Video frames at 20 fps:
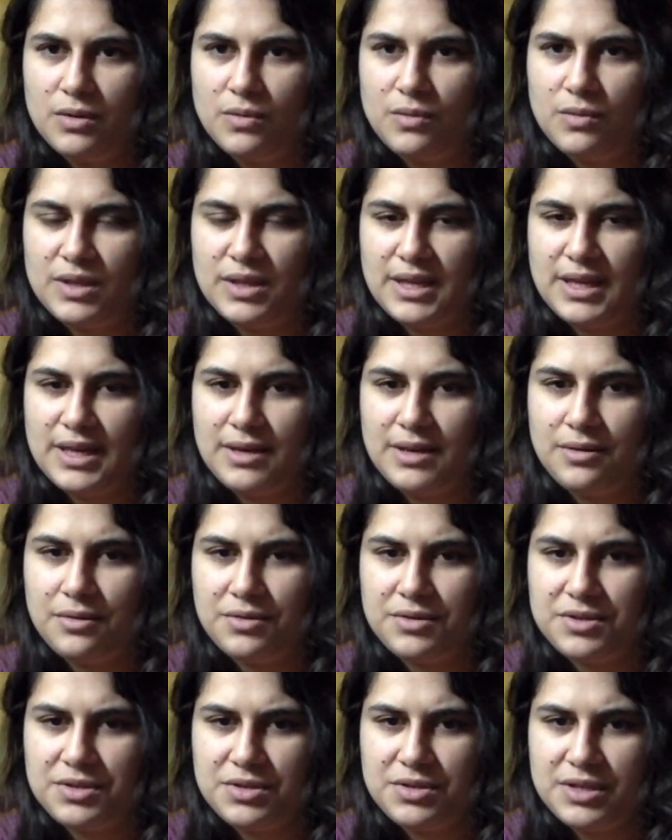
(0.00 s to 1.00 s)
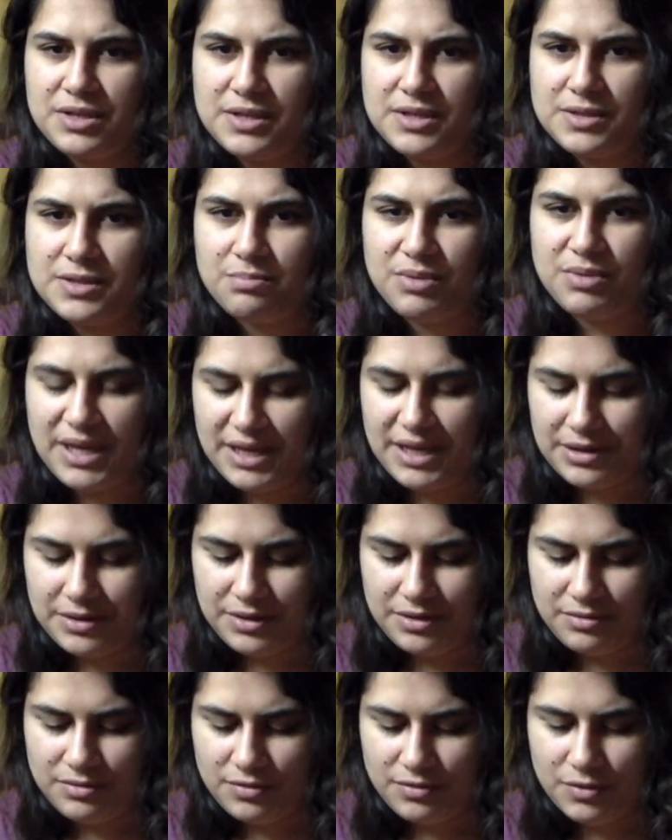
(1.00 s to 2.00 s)
without his blanket
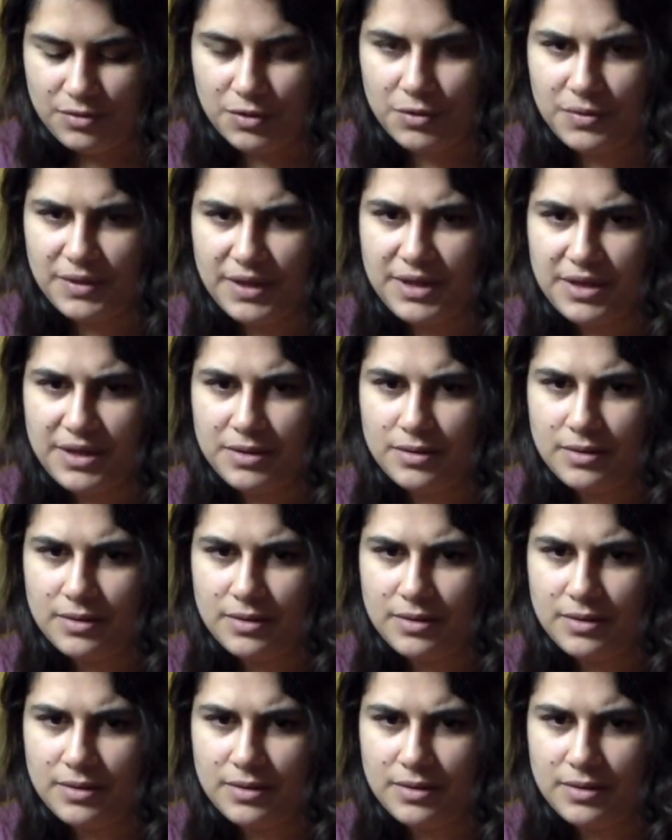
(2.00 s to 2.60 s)
on real quick